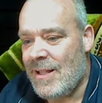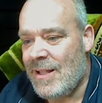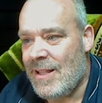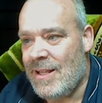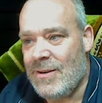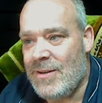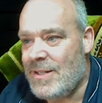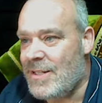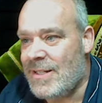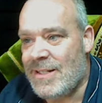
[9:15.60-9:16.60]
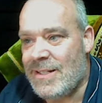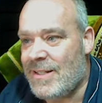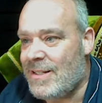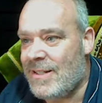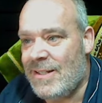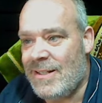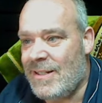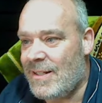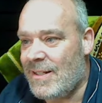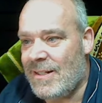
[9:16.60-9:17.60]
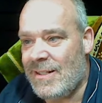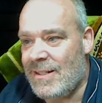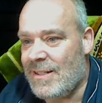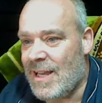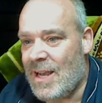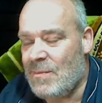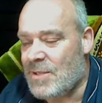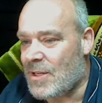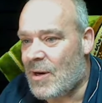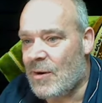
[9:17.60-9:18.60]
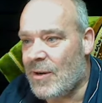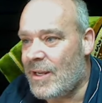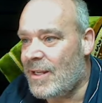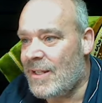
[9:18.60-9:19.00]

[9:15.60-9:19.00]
there is just, I'm sorry.